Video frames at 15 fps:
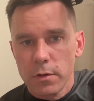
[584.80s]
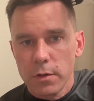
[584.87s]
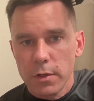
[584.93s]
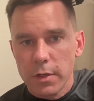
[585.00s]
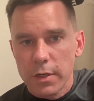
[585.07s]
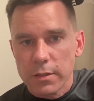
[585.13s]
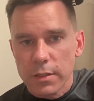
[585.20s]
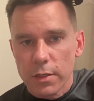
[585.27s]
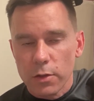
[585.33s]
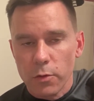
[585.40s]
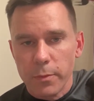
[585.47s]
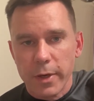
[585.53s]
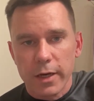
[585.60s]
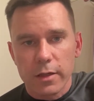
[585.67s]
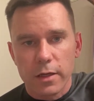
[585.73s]
as I go
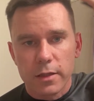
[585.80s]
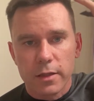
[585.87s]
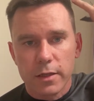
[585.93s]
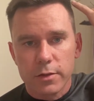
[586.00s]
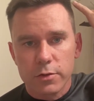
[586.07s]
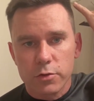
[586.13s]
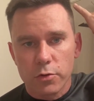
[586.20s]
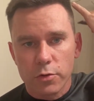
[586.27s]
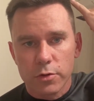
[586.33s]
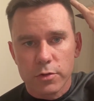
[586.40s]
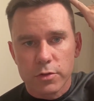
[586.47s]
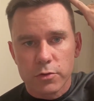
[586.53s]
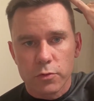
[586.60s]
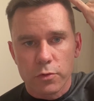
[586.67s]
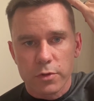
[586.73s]
back like that to
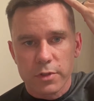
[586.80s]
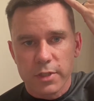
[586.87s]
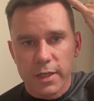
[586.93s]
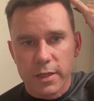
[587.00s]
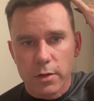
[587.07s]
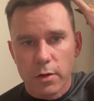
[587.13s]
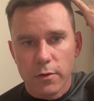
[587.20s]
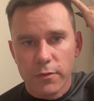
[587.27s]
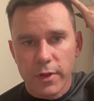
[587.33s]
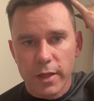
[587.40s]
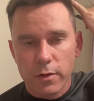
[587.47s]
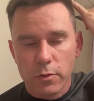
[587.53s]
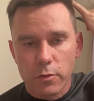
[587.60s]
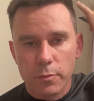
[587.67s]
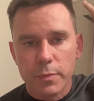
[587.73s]
sort of take off that
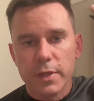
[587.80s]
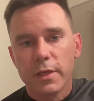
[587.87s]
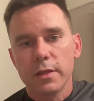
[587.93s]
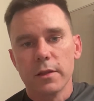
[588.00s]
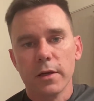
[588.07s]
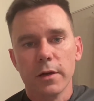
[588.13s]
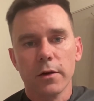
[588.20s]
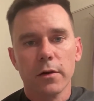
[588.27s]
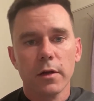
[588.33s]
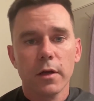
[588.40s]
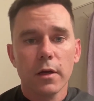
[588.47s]
little peak there.